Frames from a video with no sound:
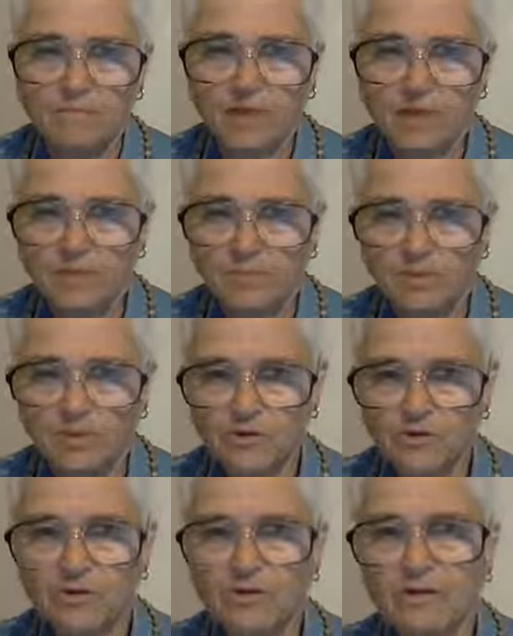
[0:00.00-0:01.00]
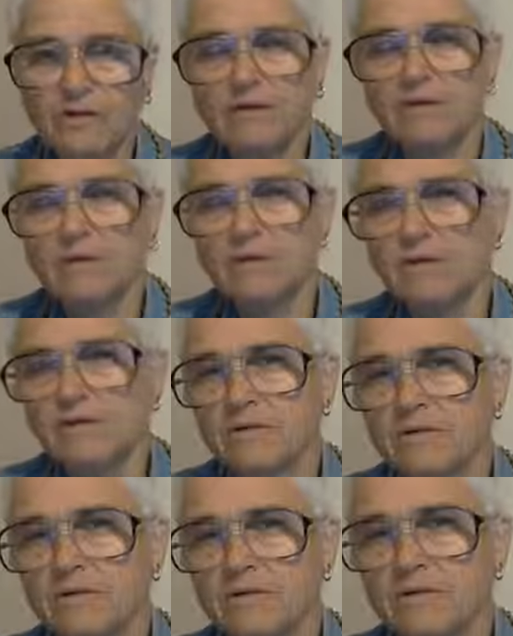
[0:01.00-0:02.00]
By their personal
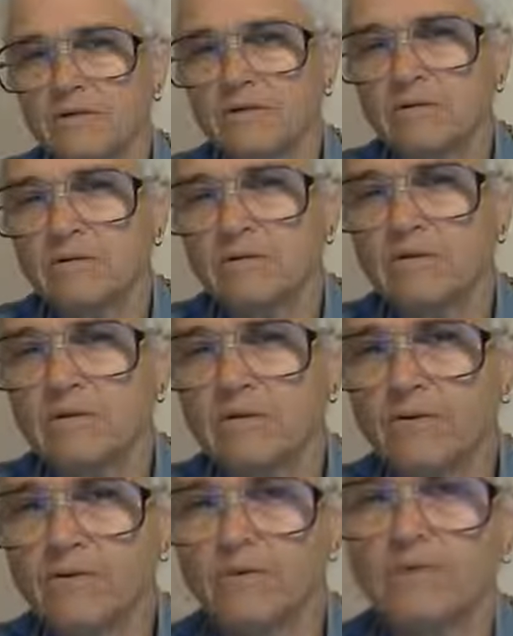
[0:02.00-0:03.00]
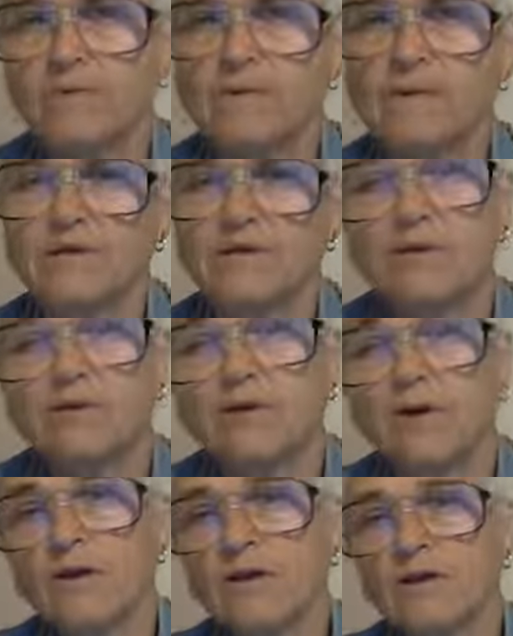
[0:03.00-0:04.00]
activities. That's an
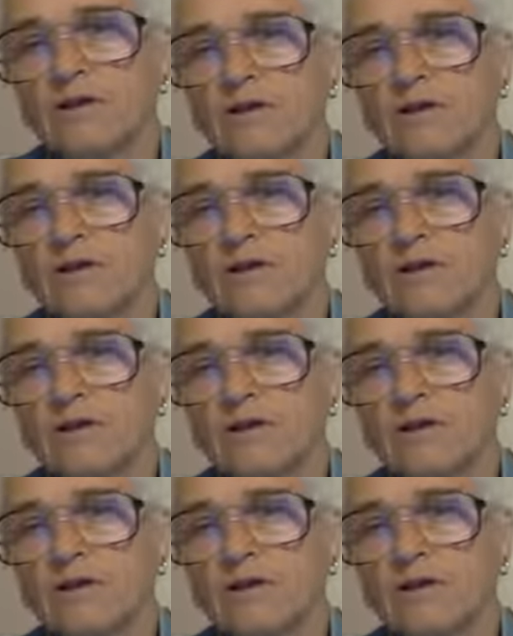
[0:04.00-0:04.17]
acharya,